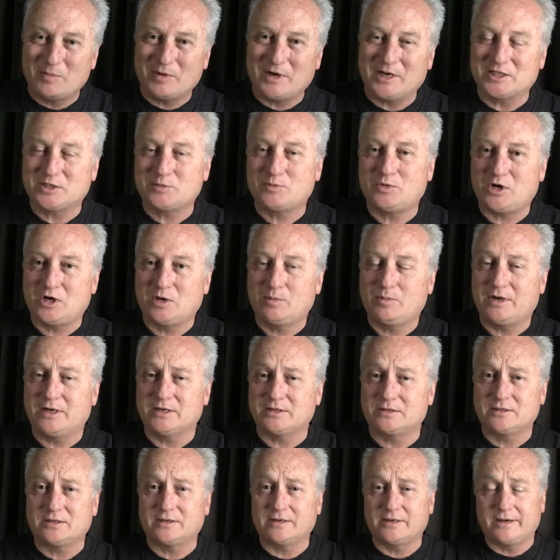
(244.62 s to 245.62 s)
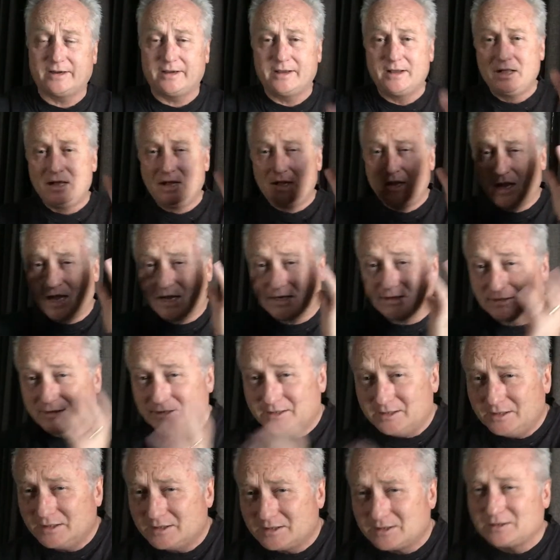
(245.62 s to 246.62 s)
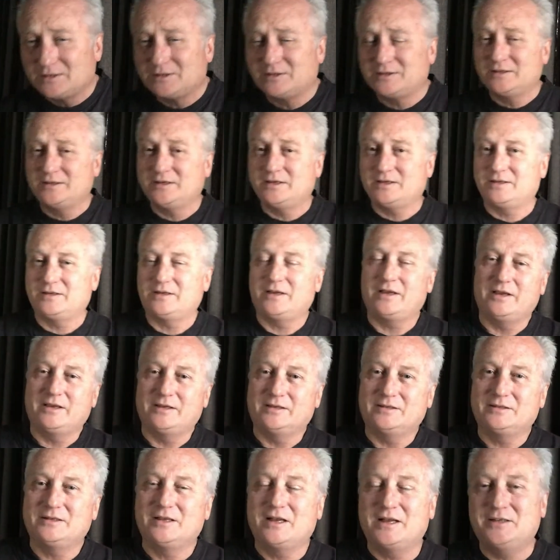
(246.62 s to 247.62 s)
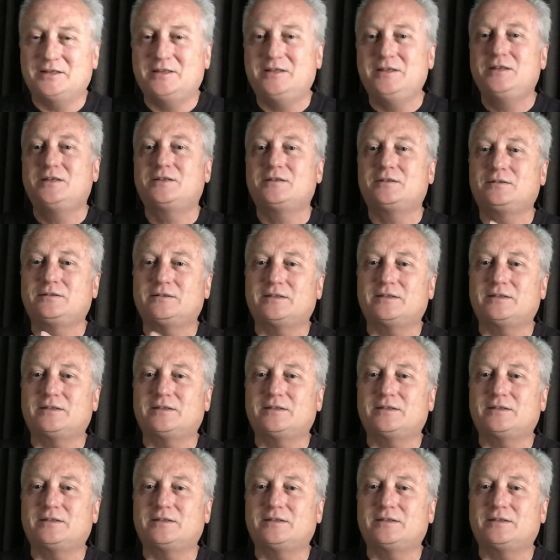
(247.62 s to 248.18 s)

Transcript: about spark plugs today. A diesel, on the other hand, a diesel